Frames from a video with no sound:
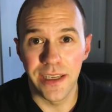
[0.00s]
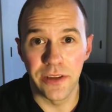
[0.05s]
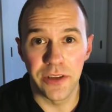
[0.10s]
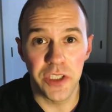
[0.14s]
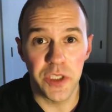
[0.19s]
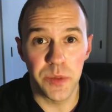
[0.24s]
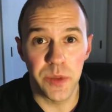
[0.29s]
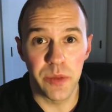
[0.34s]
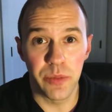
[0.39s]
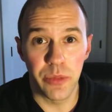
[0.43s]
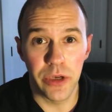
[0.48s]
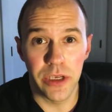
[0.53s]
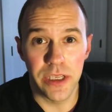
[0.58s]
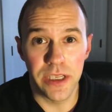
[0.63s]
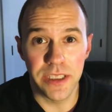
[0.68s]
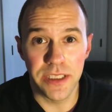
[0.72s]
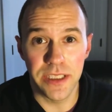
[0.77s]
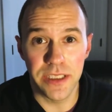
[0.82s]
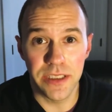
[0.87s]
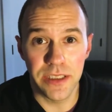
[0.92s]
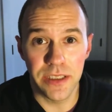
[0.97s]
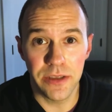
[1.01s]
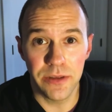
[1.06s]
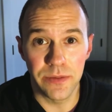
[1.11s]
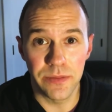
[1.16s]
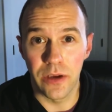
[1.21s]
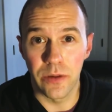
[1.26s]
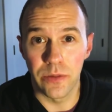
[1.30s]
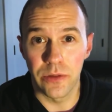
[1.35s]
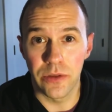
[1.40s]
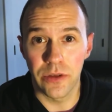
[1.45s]
Now this should be pretty easy to do.
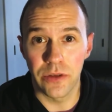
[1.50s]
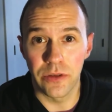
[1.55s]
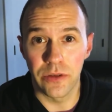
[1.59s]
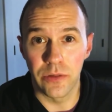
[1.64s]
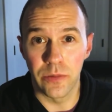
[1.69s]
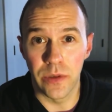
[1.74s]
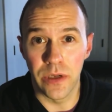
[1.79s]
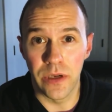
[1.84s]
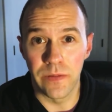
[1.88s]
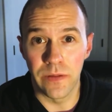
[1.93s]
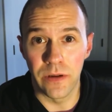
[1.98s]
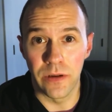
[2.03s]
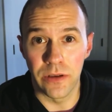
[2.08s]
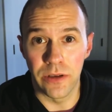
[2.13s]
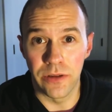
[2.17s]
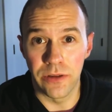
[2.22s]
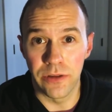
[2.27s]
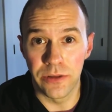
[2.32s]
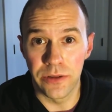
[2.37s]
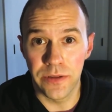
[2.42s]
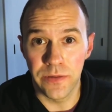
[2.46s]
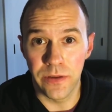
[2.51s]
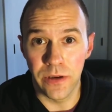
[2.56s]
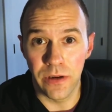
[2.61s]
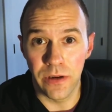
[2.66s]
Go into whatever you use for